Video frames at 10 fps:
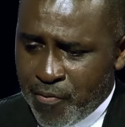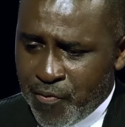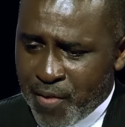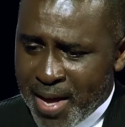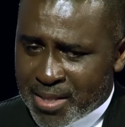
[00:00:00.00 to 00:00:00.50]
The
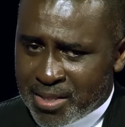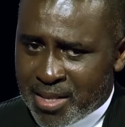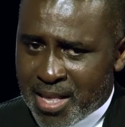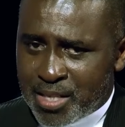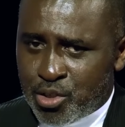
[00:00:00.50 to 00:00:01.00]

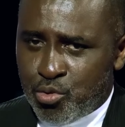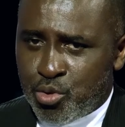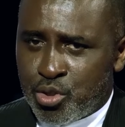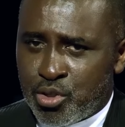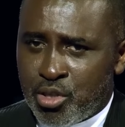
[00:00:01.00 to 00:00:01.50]
fact that you
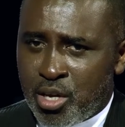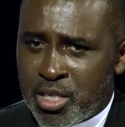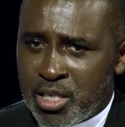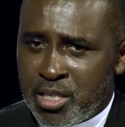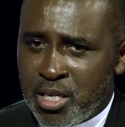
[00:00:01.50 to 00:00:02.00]

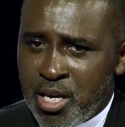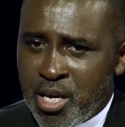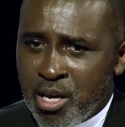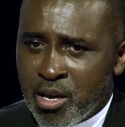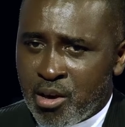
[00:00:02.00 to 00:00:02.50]
studied
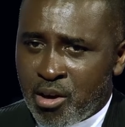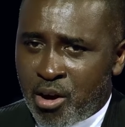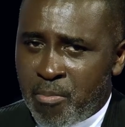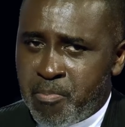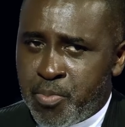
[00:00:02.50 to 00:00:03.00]

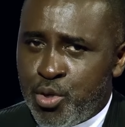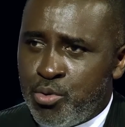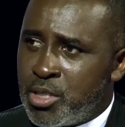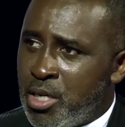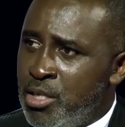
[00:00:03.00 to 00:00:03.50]

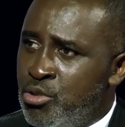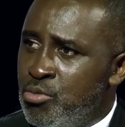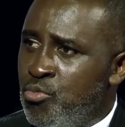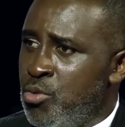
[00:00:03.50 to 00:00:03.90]
computer, your